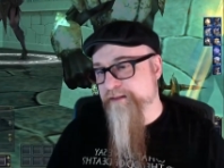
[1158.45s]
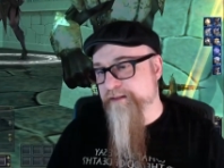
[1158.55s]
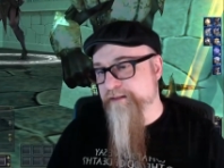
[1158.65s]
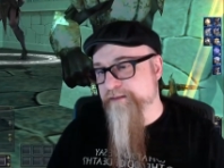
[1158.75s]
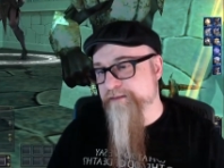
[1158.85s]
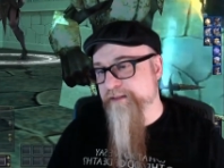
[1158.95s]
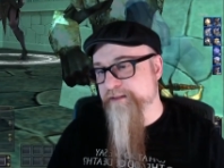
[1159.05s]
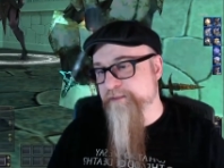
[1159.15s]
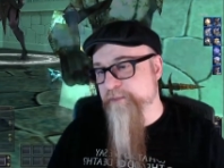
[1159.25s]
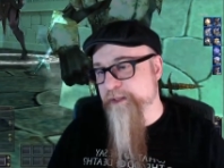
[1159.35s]
I'll send
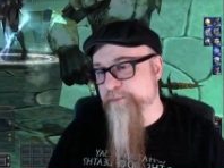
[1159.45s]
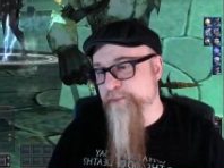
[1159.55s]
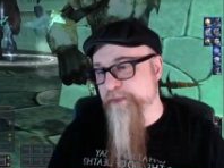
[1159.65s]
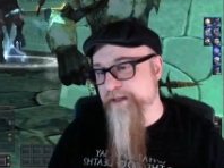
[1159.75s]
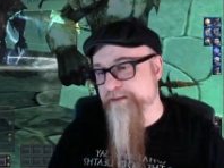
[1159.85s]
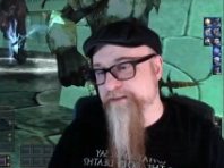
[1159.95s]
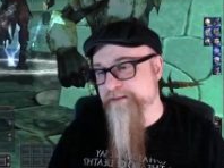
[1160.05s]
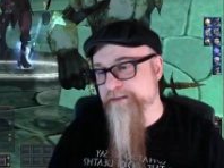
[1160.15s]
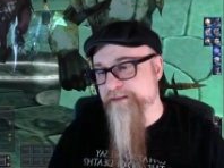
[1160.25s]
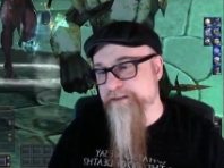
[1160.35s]
in my
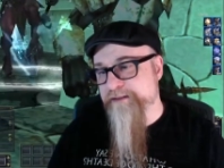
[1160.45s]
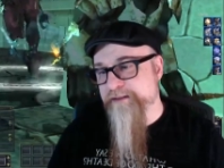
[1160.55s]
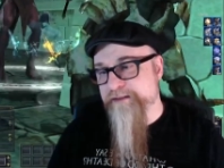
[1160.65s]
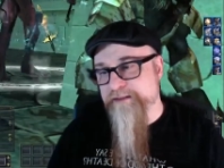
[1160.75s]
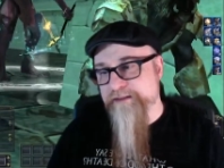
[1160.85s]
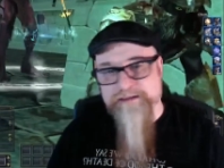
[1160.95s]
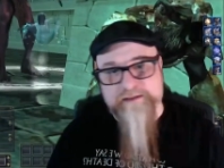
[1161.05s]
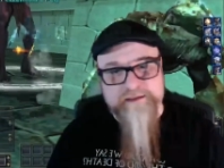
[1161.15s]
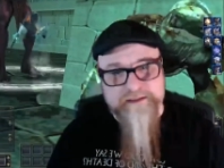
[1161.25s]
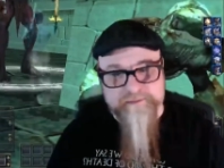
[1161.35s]
pet.
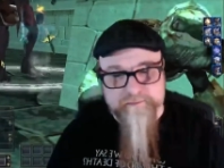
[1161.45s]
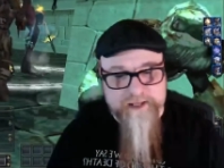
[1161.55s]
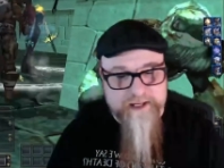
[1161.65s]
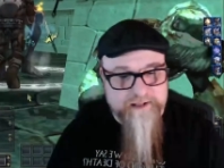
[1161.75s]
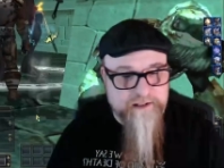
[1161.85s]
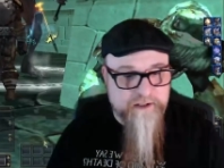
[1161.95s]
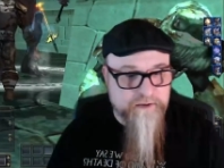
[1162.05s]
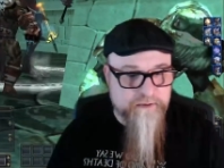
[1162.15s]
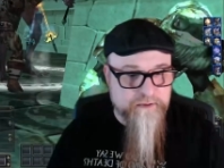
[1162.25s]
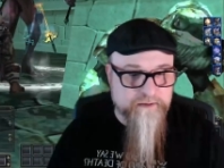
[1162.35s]
I'll hit malo.